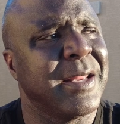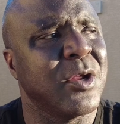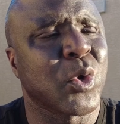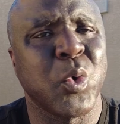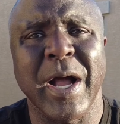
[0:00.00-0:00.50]

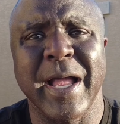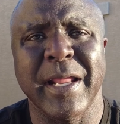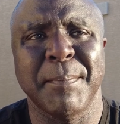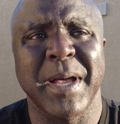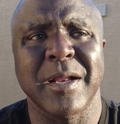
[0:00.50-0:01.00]
they're quiet
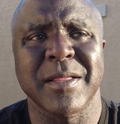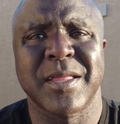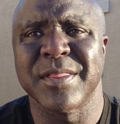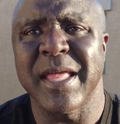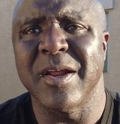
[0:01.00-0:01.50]
about it
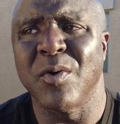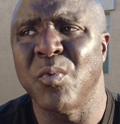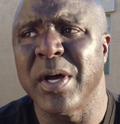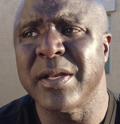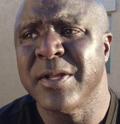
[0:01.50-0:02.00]
because they don't
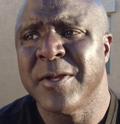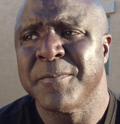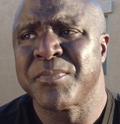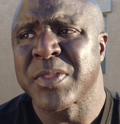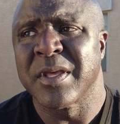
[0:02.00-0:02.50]
want
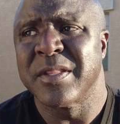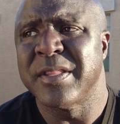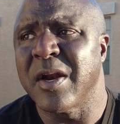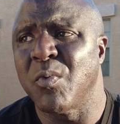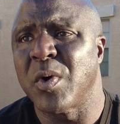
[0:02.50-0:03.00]

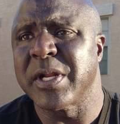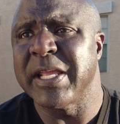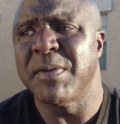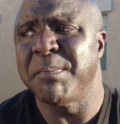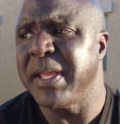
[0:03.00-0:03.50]
they don't want to
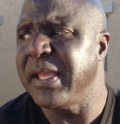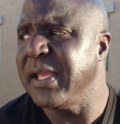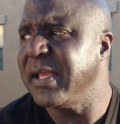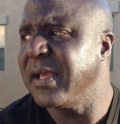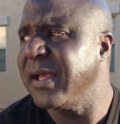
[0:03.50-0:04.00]
even
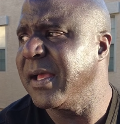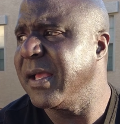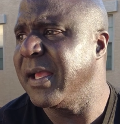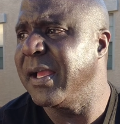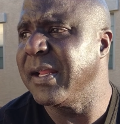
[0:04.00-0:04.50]
be
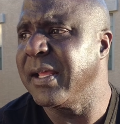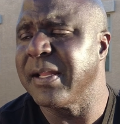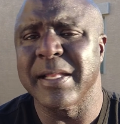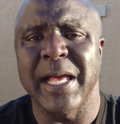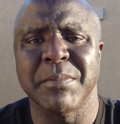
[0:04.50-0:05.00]
in, in,
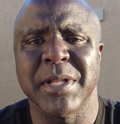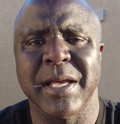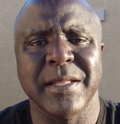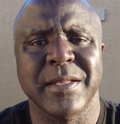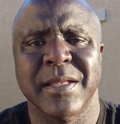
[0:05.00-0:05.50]
the
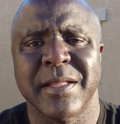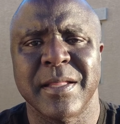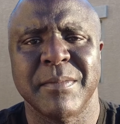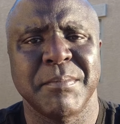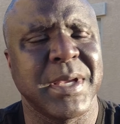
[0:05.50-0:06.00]
limelight,
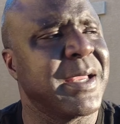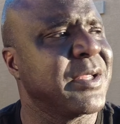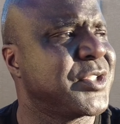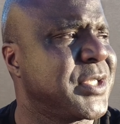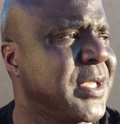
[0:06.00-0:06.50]
man,
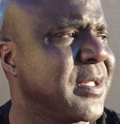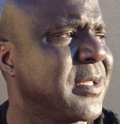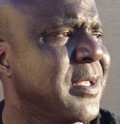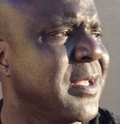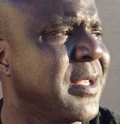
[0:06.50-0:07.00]
shit,
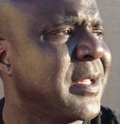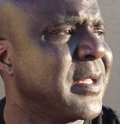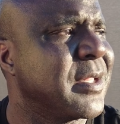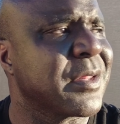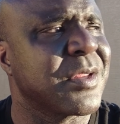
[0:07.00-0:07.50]

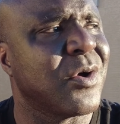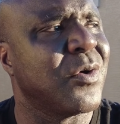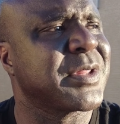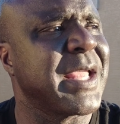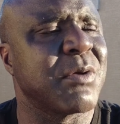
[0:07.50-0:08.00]
this
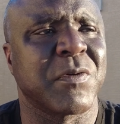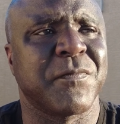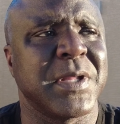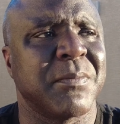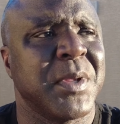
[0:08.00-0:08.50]
whole thing would
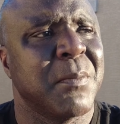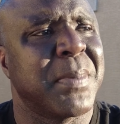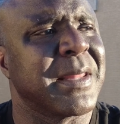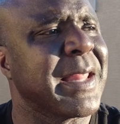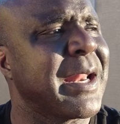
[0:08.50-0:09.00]
flip.
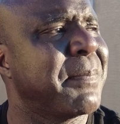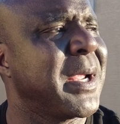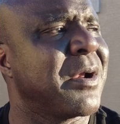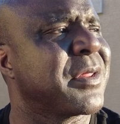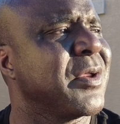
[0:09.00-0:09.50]
But a lot of
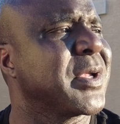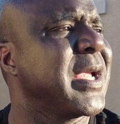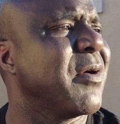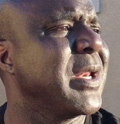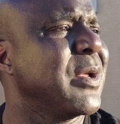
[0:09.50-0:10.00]
parents don't
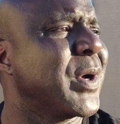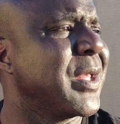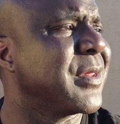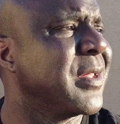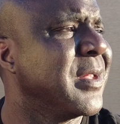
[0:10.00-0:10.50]
care
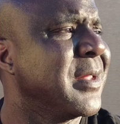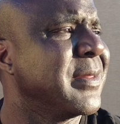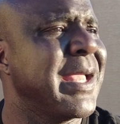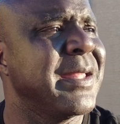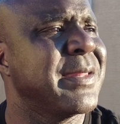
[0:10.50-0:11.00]
anyways.
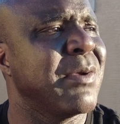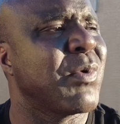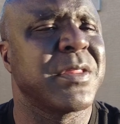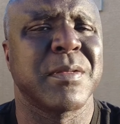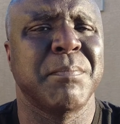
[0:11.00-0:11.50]
They they
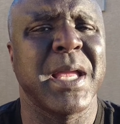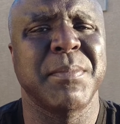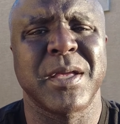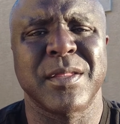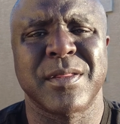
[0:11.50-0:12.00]
raising
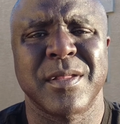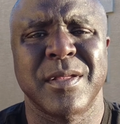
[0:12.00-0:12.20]
babies,